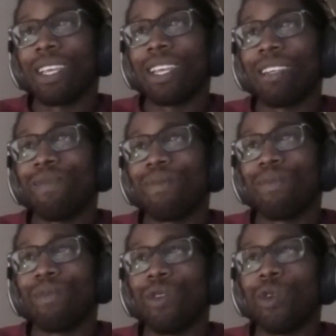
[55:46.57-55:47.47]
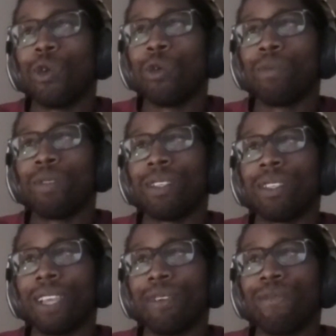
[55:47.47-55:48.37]
of norms that
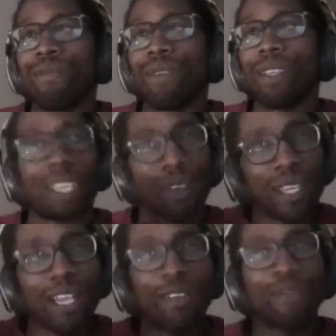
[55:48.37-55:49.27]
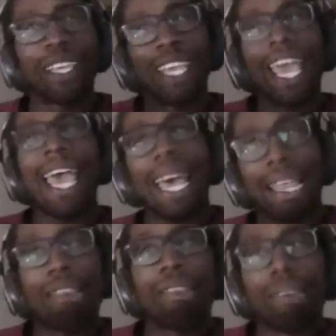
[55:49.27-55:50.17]
they kind of forget
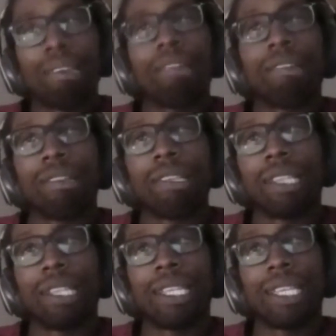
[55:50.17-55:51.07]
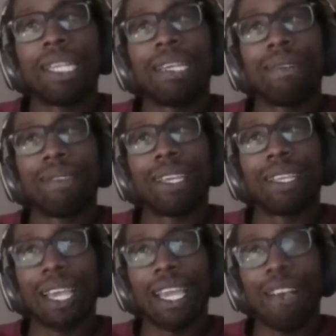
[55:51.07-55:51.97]
that
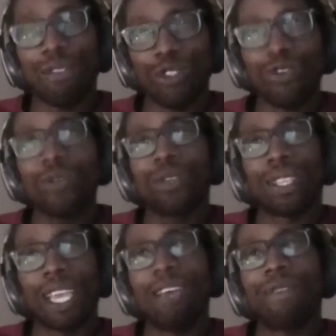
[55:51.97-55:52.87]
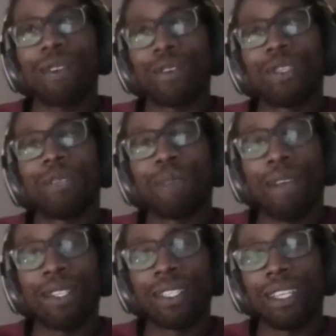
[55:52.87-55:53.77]
they have struggled and they have overcome these
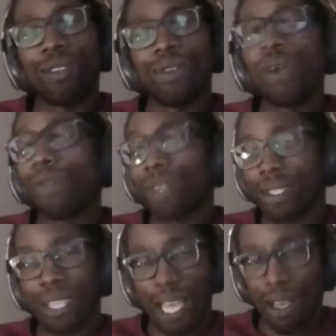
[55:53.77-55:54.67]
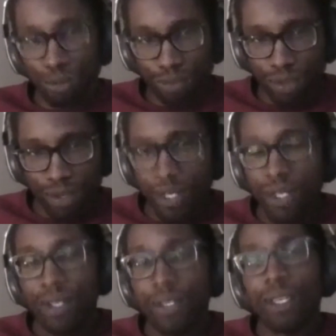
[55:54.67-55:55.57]
barriers, and they do nothing to help
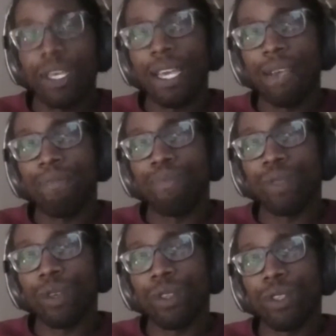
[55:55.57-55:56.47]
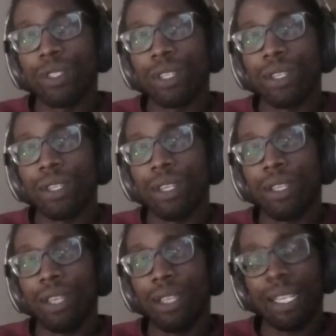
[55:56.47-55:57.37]
others,
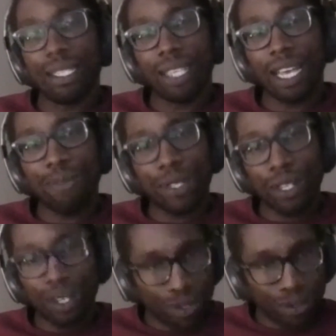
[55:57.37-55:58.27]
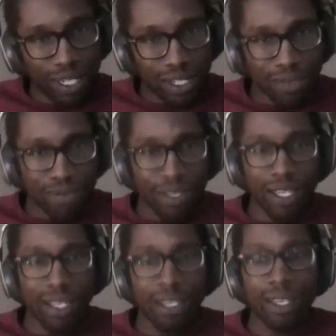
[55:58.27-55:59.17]
and that's absolutely
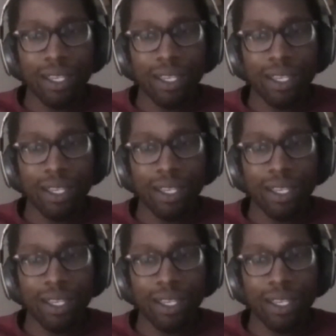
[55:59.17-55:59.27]
something